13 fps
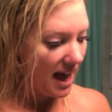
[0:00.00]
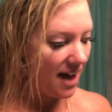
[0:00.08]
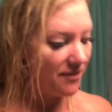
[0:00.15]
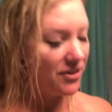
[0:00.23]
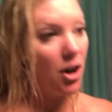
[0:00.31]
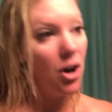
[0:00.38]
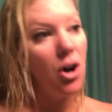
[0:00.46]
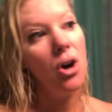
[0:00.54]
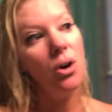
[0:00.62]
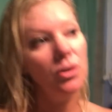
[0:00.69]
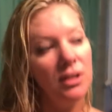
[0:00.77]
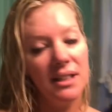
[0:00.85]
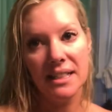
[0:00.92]
have the
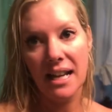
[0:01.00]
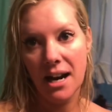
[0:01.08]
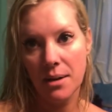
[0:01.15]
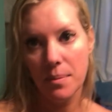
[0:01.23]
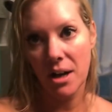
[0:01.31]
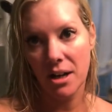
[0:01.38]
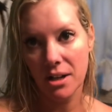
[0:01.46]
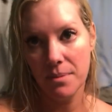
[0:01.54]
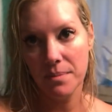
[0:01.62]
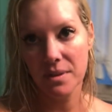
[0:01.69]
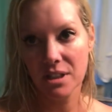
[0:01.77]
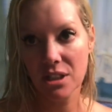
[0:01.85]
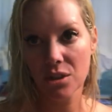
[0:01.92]
whole entire
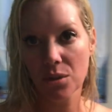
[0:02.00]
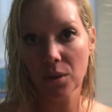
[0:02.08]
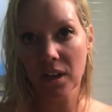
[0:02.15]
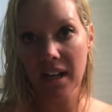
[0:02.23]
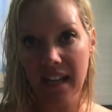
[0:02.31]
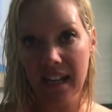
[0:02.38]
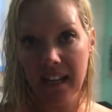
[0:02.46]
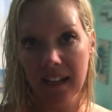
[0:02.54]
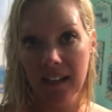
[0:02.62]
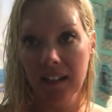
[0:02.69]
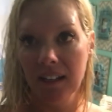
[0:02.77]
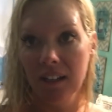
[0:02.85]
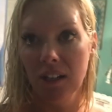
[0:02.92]
bottom story
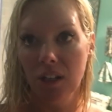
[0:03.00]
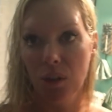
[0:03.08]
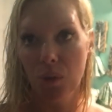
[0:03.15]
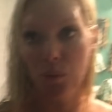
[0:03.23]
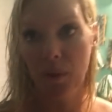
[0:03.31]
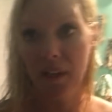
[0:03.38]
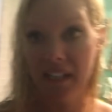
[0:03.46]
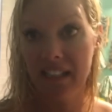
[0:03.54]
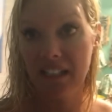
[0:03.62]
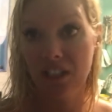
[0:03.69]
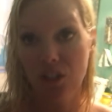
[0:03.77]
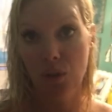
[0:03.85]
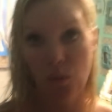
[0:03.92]

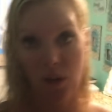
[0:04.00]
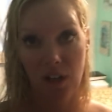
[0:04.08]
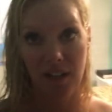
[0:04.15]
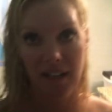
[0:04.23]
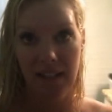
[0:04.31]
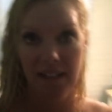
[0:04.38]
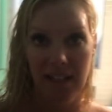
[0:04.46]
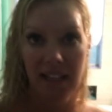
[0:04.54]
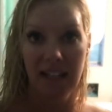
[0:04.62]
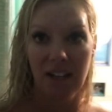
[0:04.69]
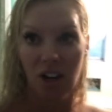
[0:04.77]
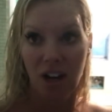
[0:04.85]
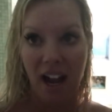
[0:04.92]
restored
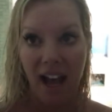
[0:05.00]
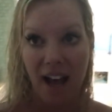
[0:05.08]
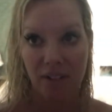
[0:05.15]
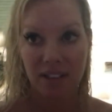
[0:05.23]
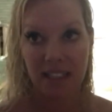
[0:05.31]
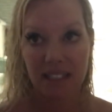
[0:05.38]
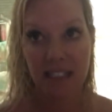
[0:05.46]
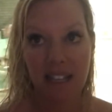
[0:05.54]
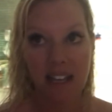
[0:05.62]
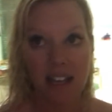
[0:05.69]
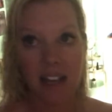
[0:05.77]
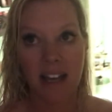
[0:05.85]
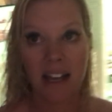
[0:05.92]
in her house.
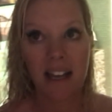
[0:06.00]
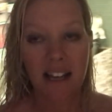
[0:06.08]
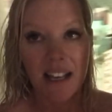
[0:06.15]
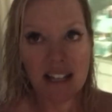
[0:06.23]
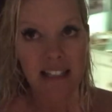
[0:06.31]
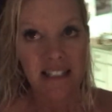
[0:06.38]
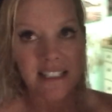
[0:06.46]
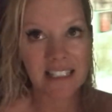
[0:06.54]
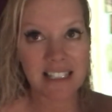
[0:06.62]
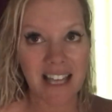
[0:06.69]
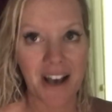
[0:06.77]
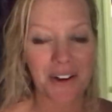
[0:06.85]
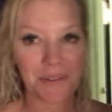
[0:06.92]

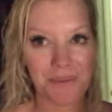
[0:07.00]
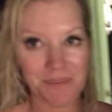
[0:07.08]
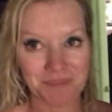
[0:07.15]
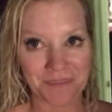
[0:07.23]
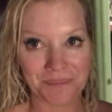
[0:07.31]
So